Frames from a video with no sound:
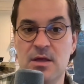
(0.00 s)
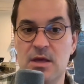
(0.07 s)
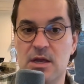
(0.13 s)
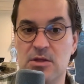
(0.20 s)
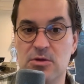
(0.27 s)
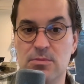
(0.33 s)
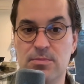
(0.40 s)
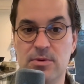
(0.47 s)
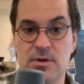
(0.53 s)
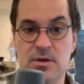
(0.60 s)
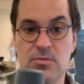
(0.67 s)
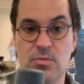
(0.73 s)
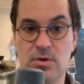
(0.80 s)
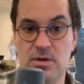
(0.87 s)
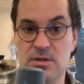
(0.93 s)
and you put
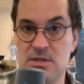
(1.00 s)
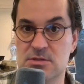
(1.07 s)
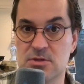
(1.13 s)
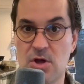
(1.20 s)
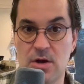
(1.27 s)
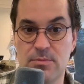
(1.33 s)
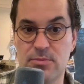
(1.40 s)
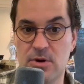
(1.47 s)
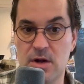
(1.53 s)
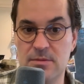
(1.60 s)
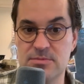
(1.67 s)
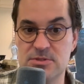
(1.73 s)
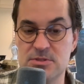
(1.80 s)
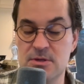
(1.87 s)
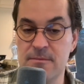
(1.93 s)
in one of these long
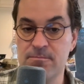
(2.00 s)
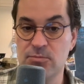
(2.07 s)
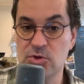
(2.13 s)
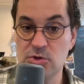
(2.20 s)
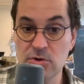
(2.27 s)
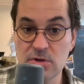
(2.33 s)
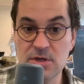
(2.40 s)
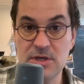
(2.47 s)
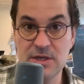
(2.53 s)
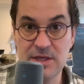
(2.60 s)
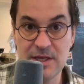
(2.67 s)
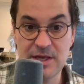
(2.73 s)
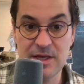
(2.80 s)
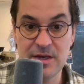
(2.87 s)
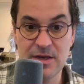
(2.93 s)
prompts, you're going to
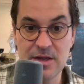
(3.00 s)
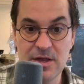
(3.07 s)
get